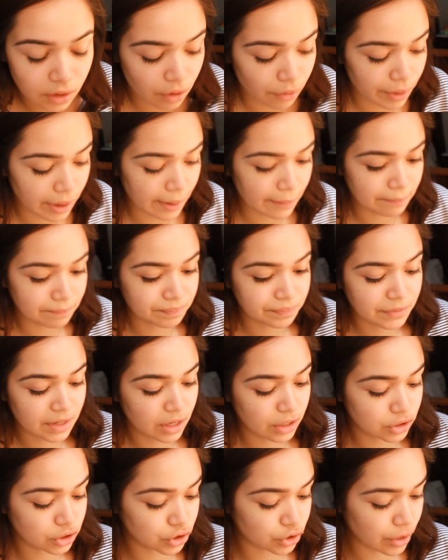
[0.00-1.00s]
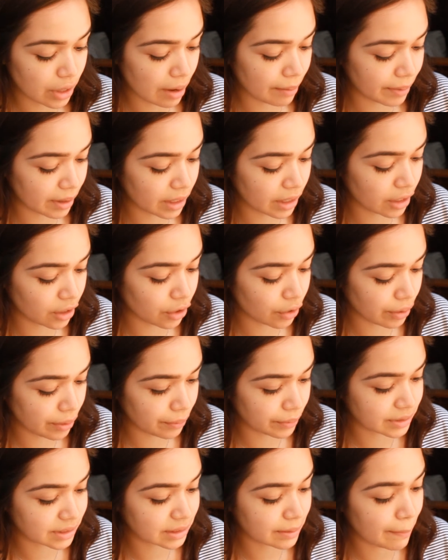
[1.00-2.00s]
Okay, so now I'm gonna
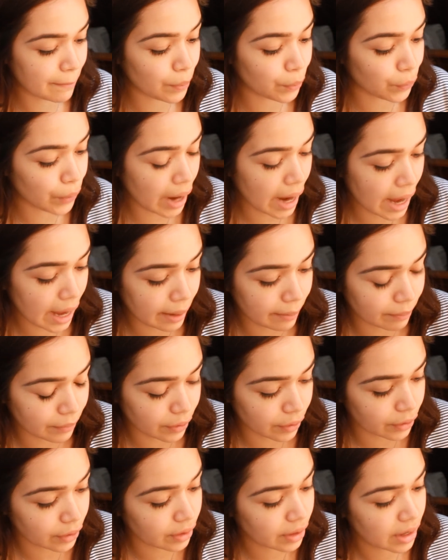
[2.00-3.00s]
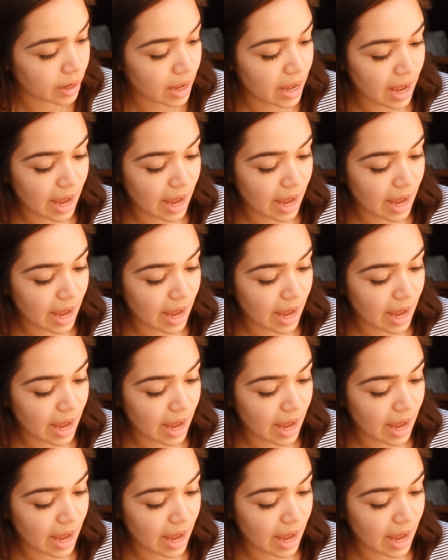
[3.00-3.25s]
go in with some primer.